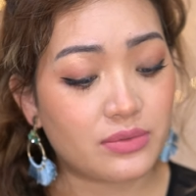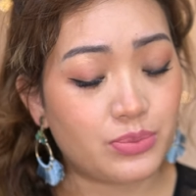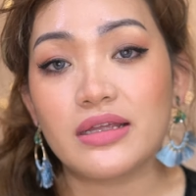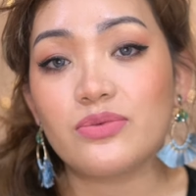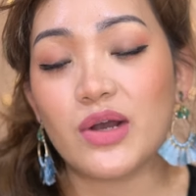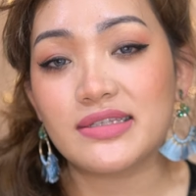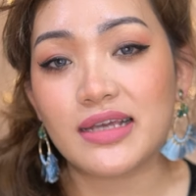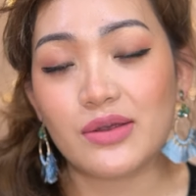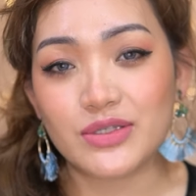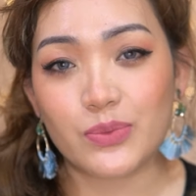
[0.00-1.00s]
but then once
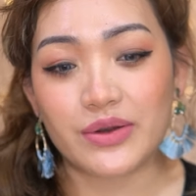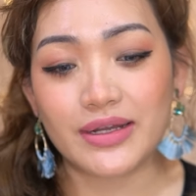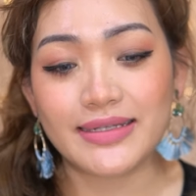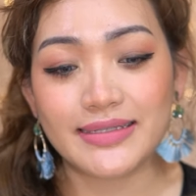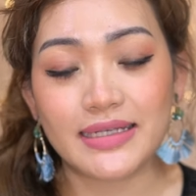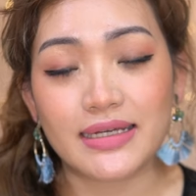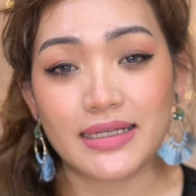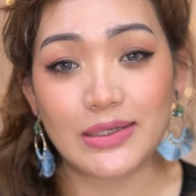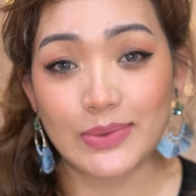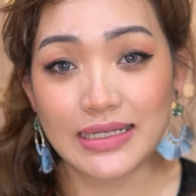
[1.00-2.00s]
I was wearing this
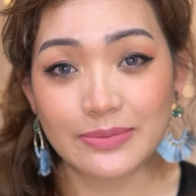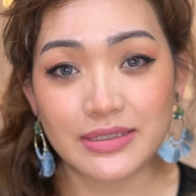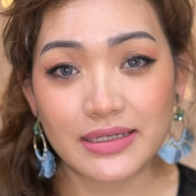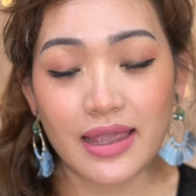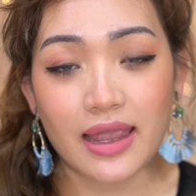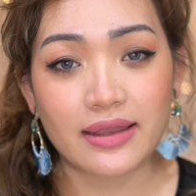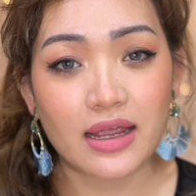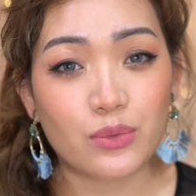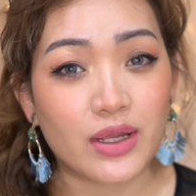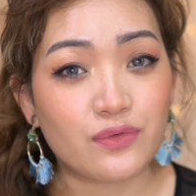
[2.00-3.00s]
liquid lipstick and
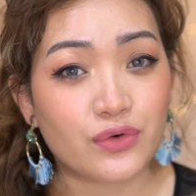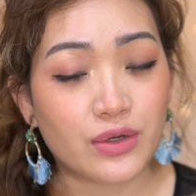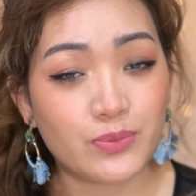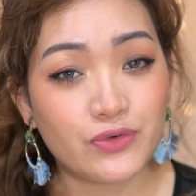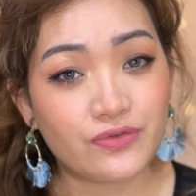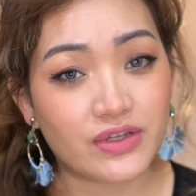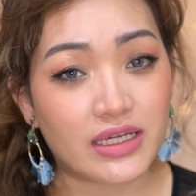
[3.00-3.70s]
I went for a movie.